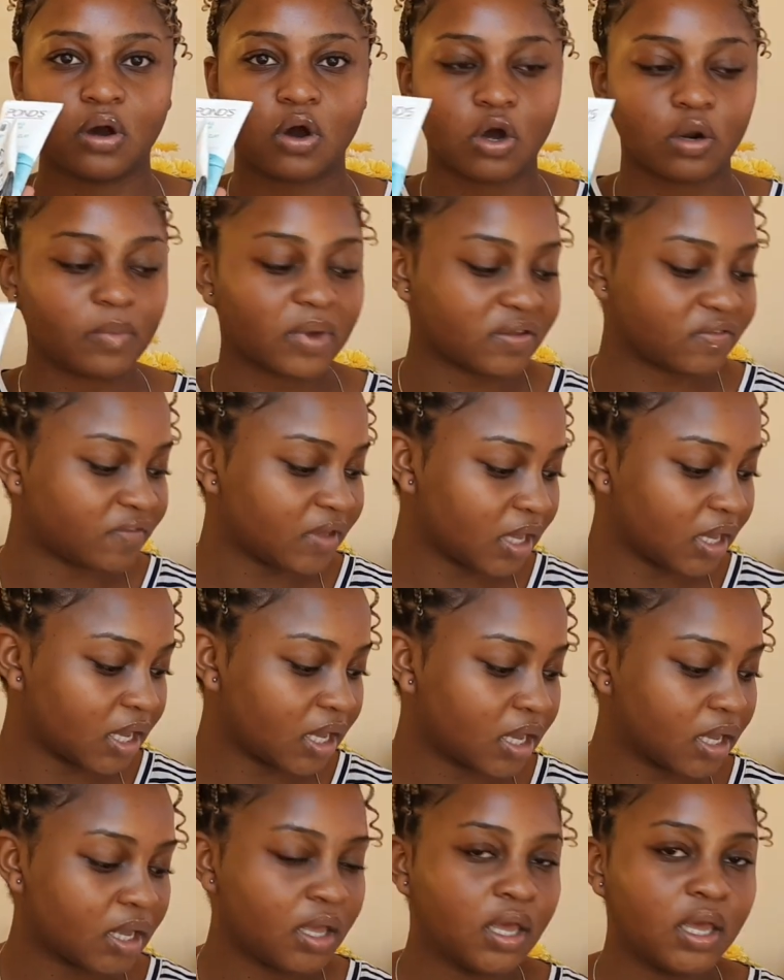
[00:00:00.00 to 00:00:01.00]
on my
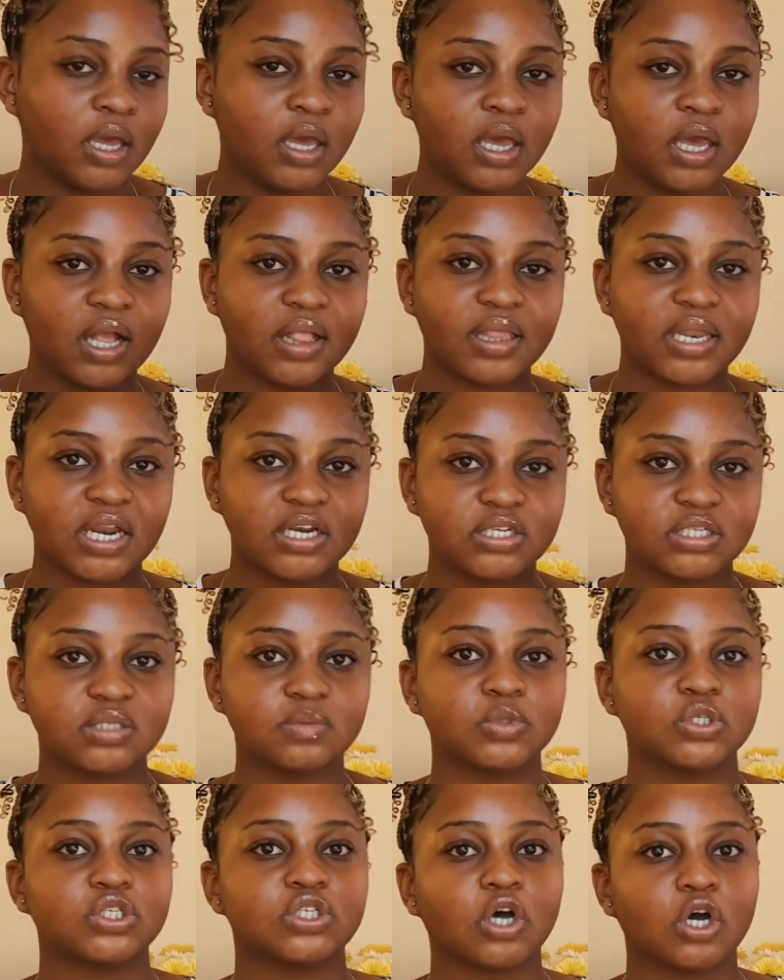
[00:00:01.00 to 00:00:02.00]
finger and then I just
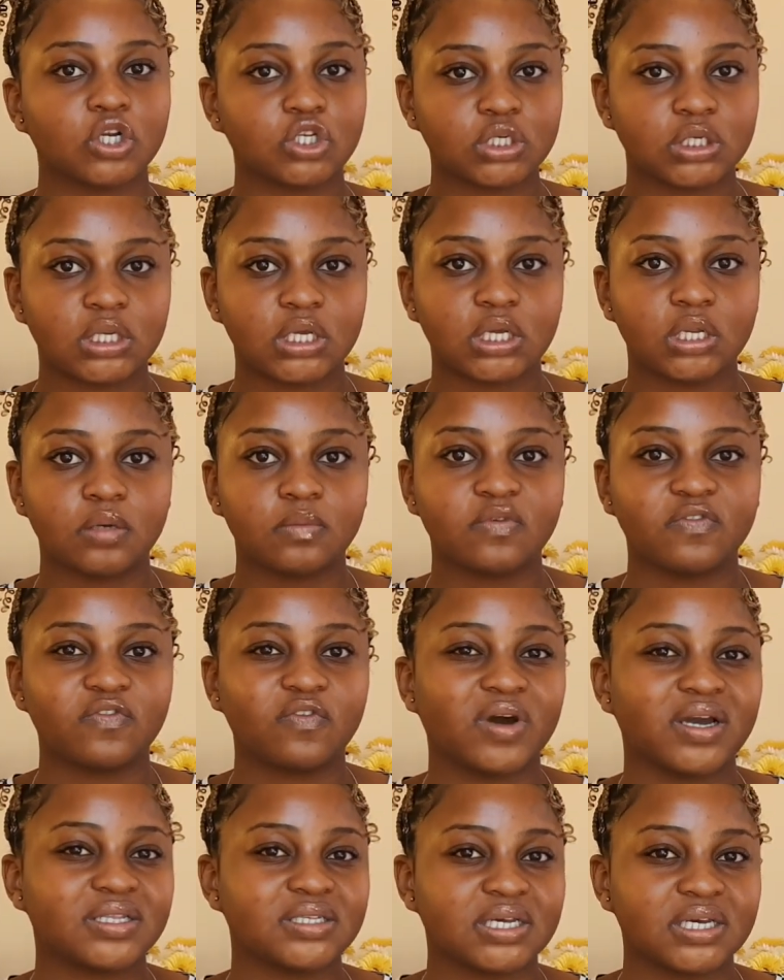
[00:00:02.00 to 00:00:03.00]
massage it in
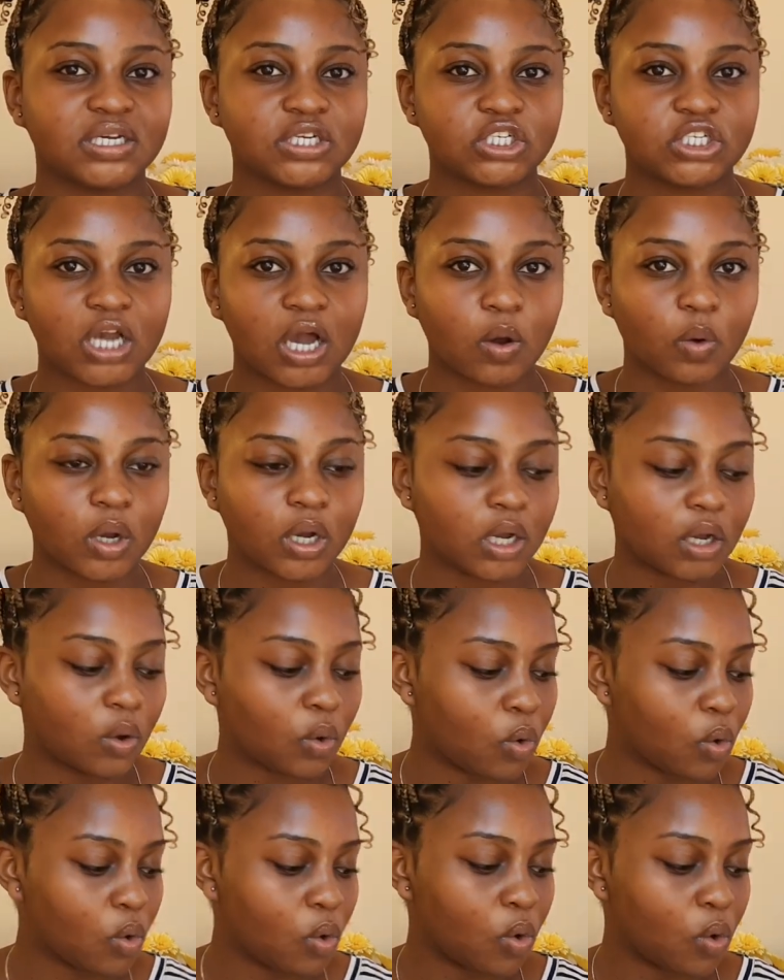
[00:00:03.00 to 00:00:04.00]
before I take a shower
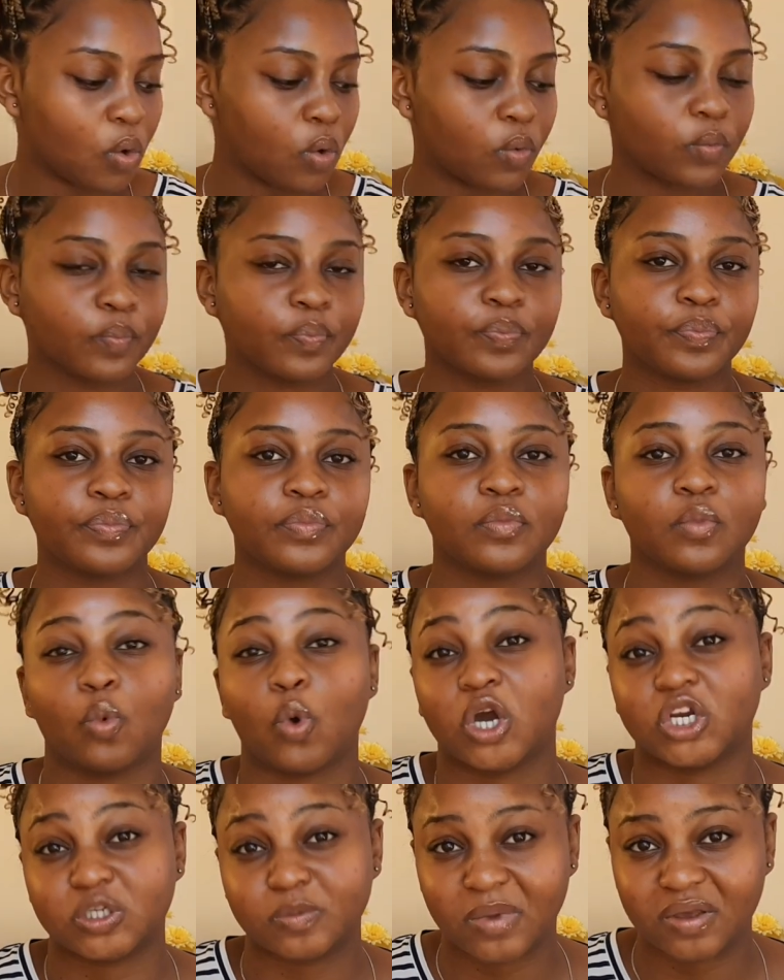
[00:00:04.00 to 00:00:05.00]
or
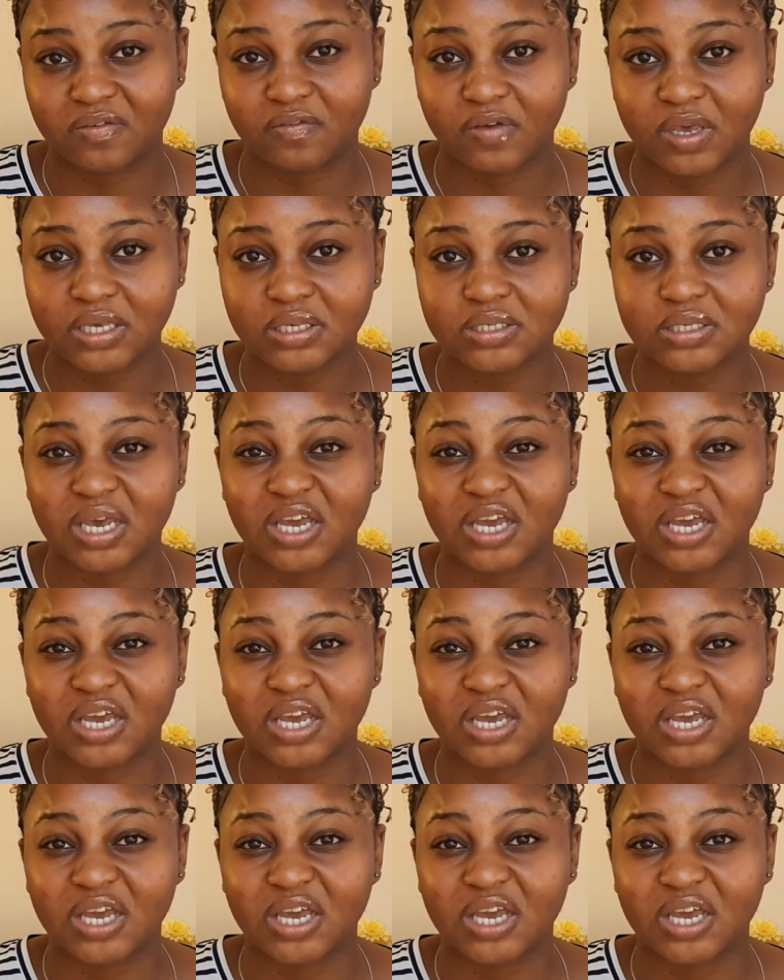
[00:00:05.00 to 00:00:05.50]
wash my face.